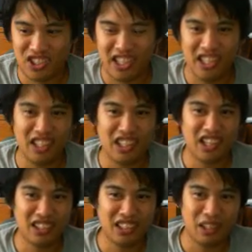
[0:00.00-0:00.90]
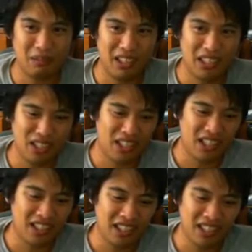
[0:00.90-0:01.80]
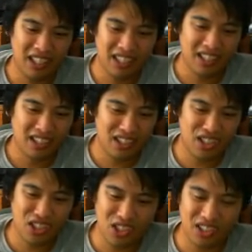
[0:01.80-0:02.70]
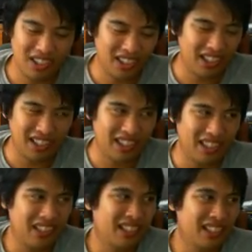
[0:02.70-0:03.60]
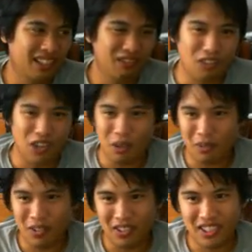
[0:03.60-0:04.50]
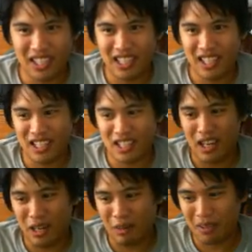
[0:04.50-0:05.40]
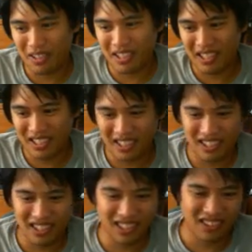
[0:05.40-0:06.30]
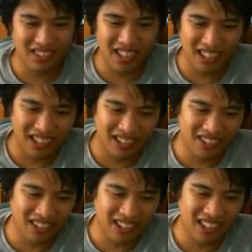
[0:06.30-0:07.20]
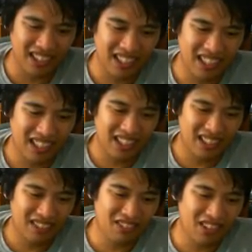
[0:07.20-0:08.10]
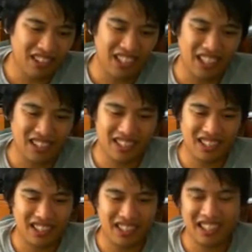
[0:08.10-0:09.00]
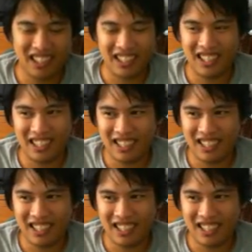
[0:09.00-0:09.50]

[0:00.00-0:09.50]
getting knocked out by these, like, you know, like Rumble getting these uppercuts on Lil Nog, or like Roy Nelson killing